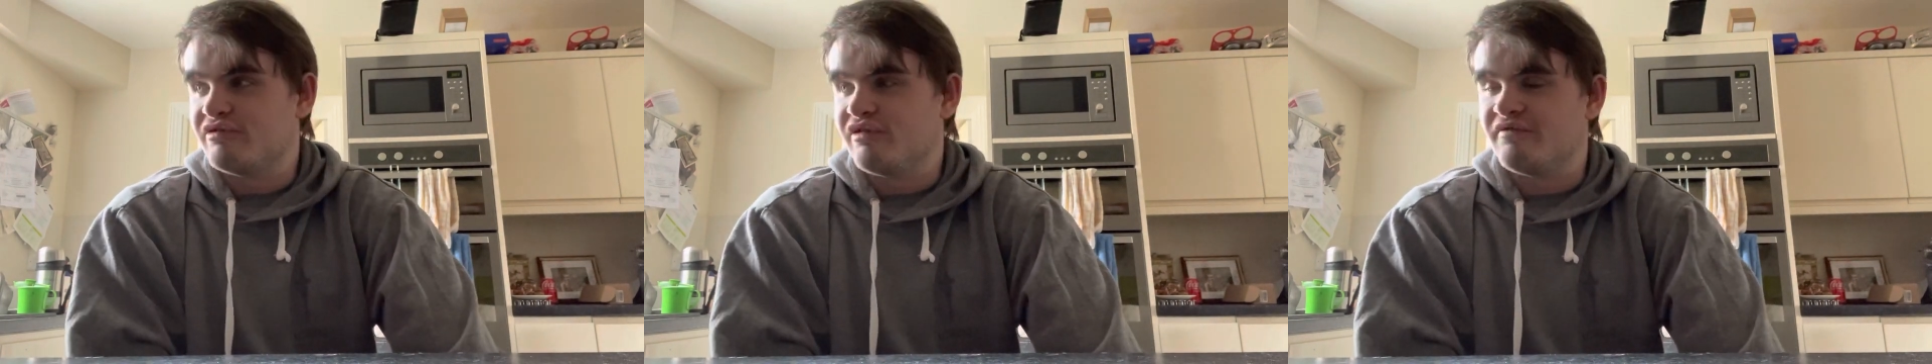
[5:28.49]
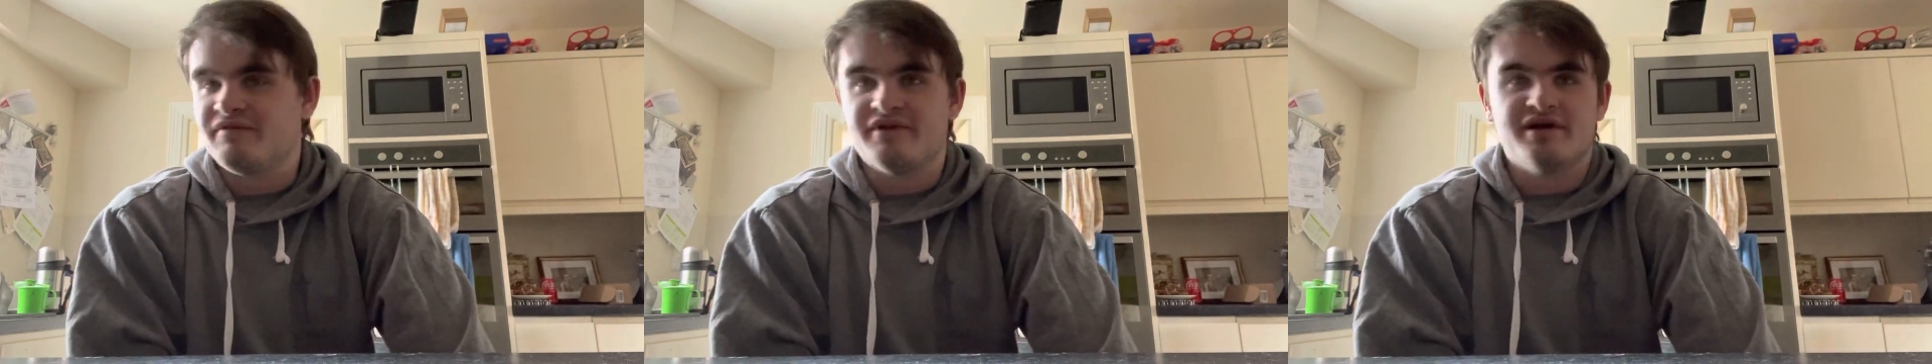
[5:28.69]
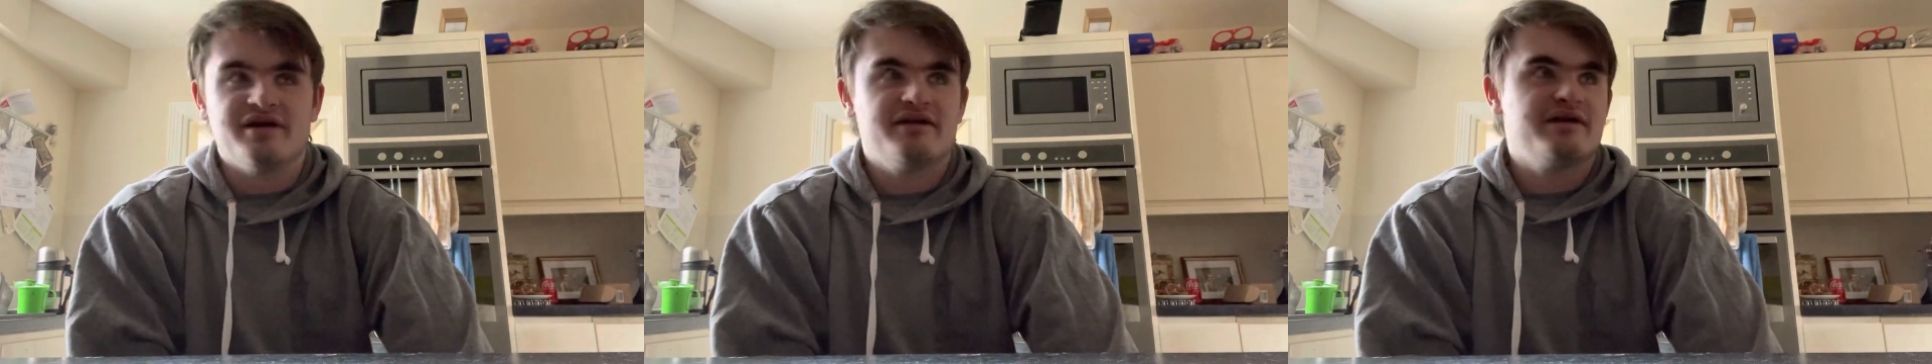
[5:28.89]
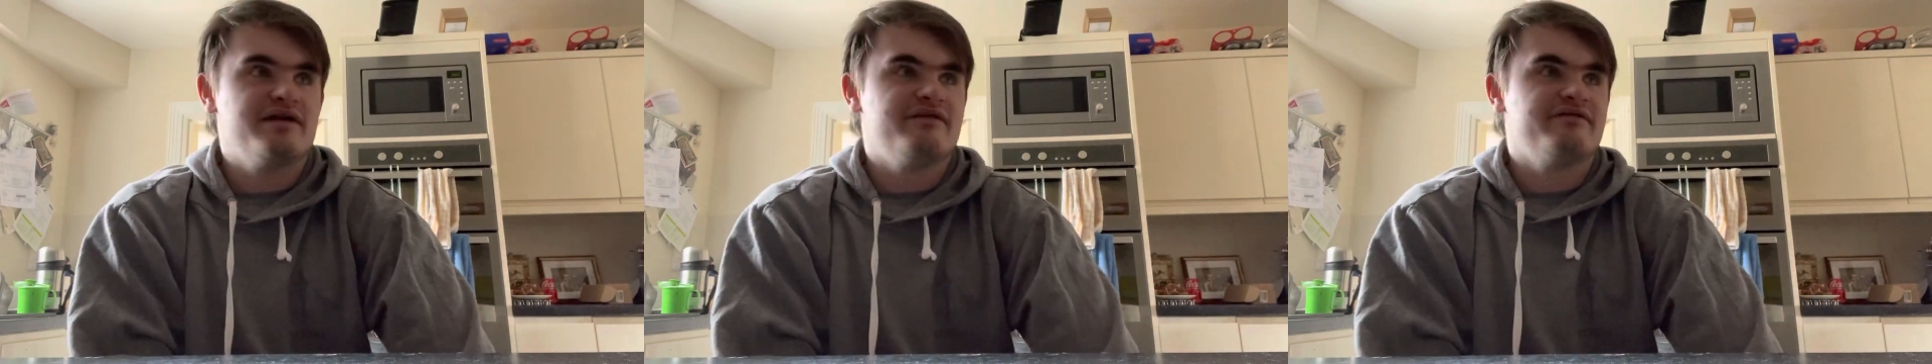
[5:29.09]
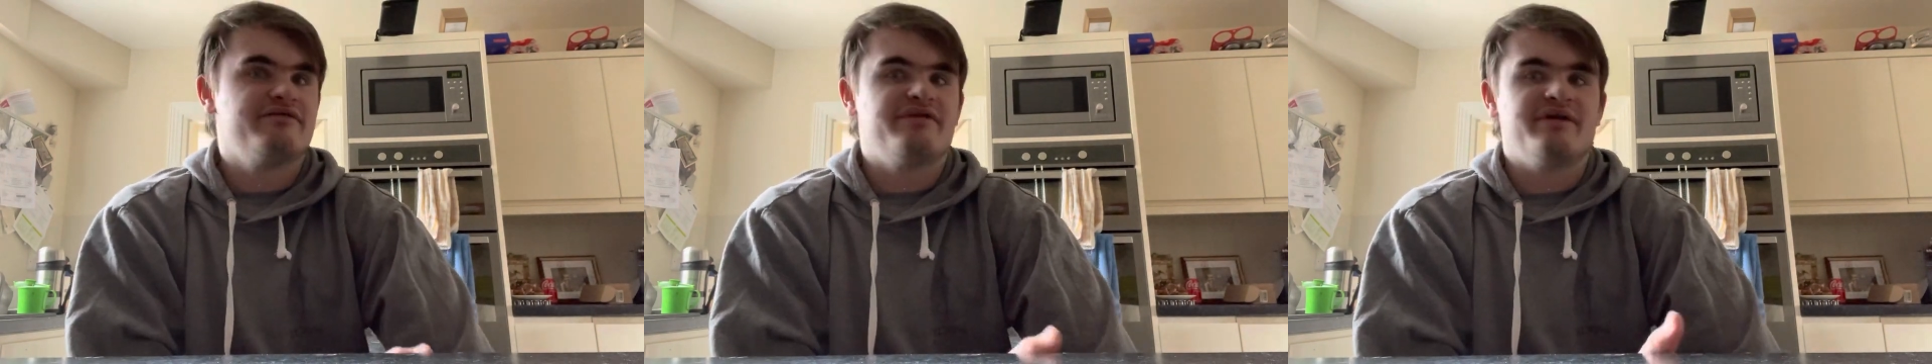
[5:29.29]
love to
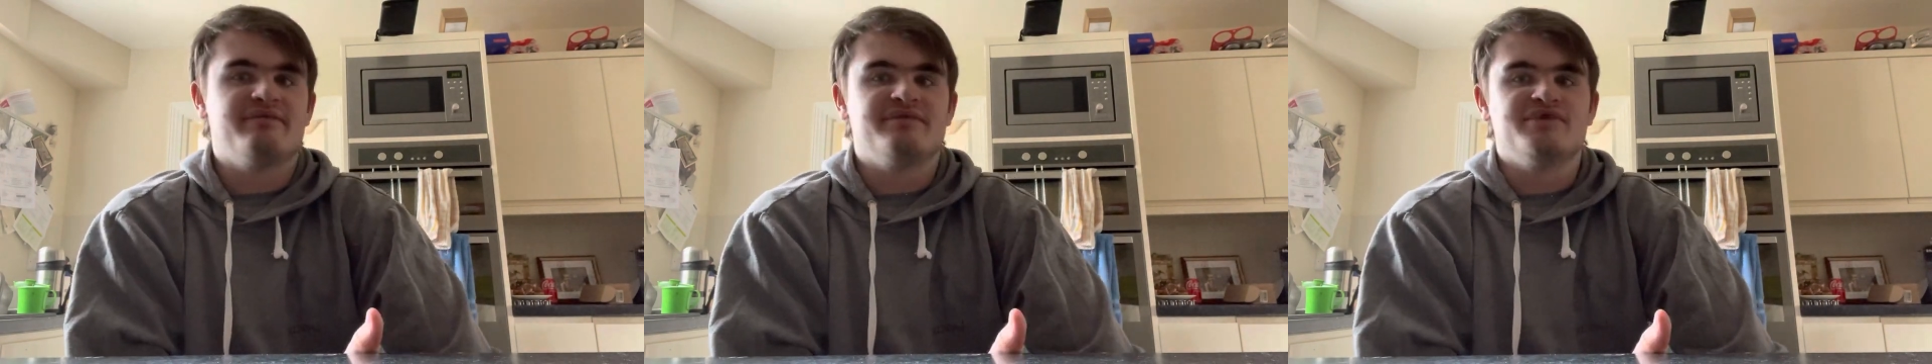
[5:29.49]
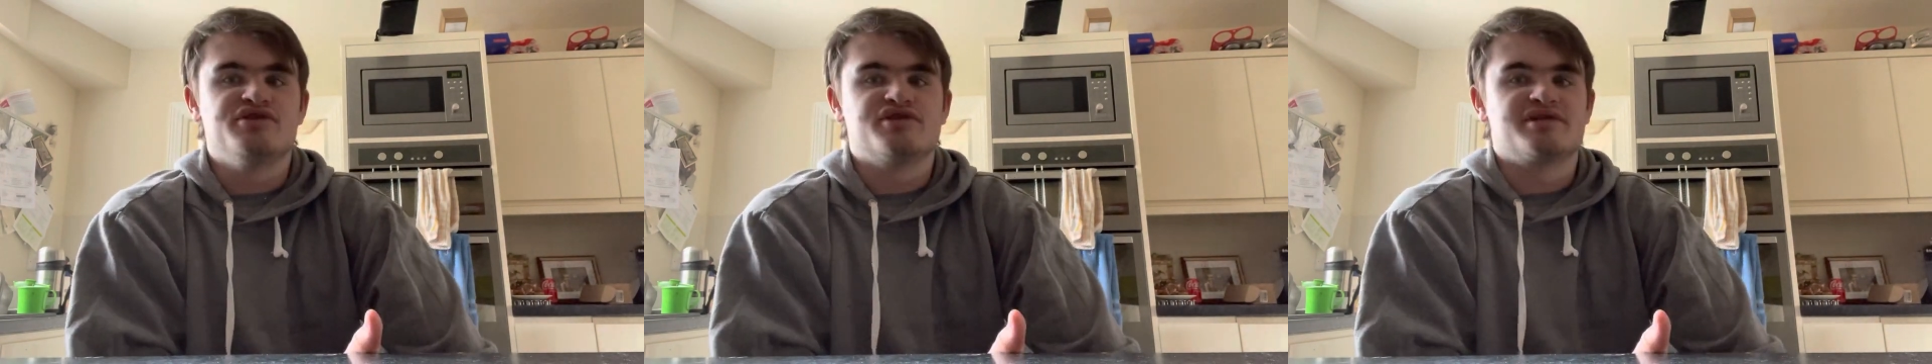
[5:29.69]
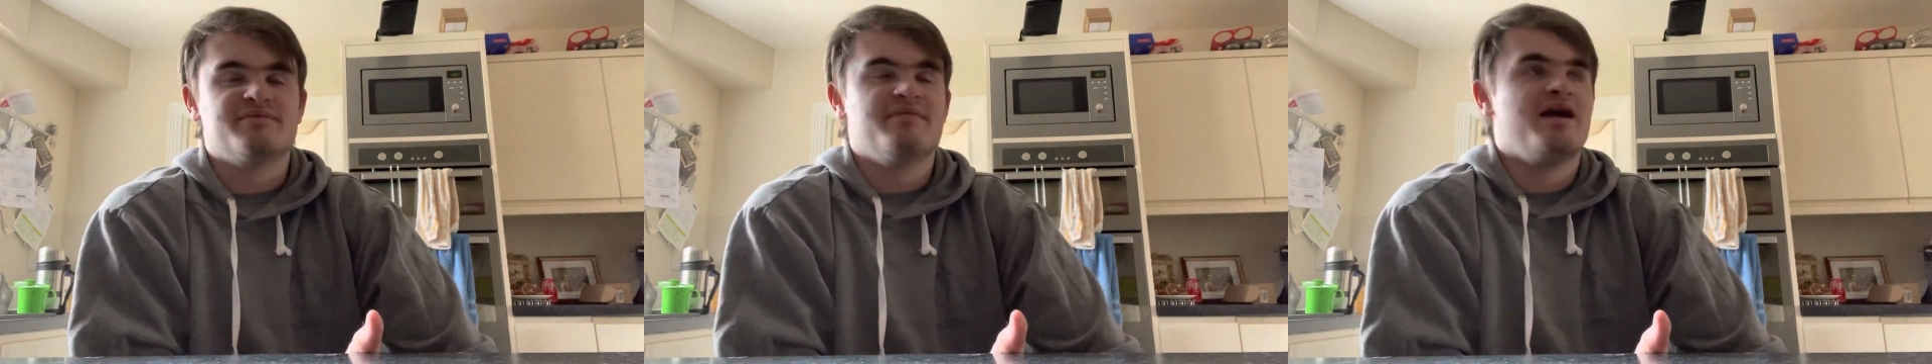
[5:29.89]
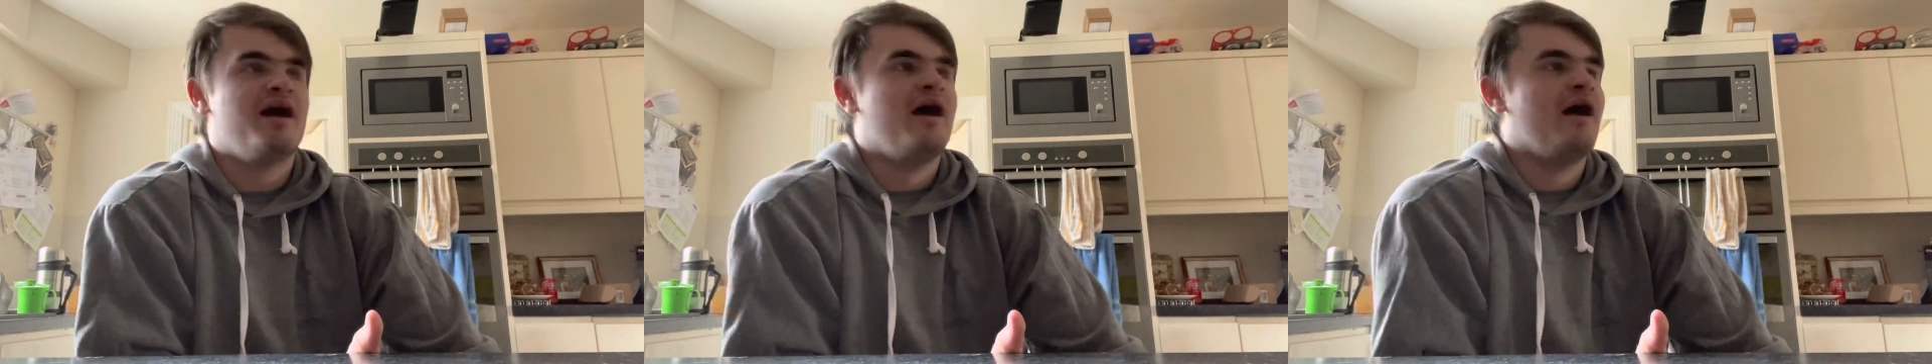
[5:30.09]
use them.